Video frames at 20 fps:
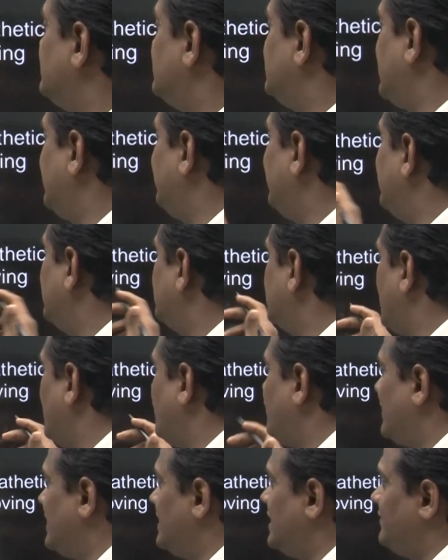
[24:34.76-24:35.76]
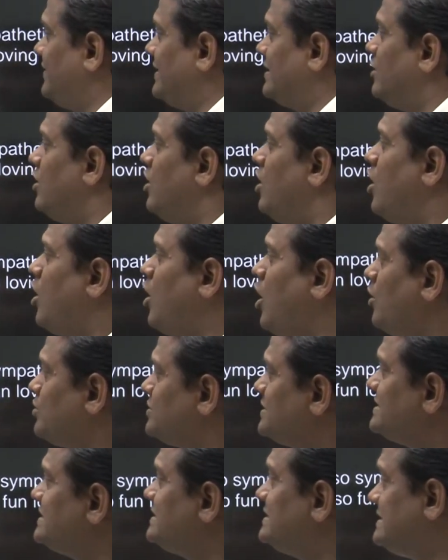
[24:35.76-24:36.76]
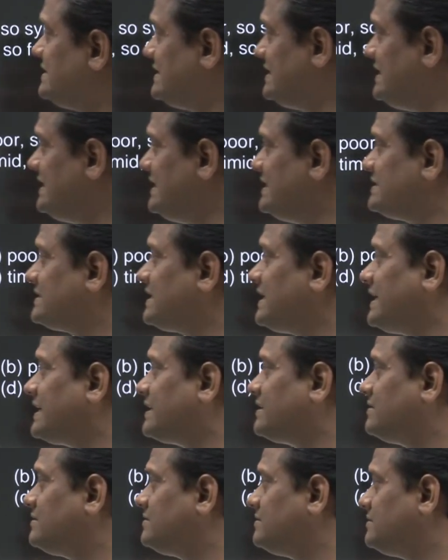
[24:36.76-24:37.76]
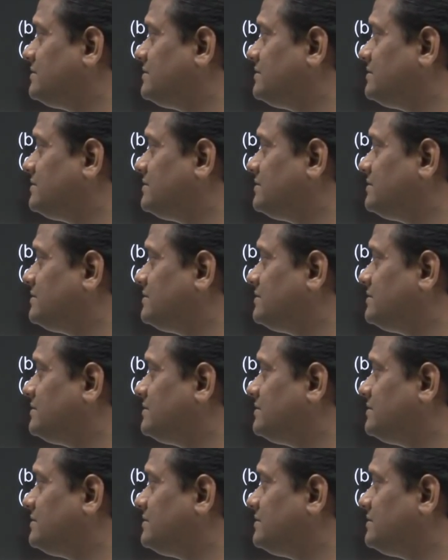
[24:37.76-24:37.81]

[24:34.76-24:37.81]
Timid, so fun loving. Option C is correct.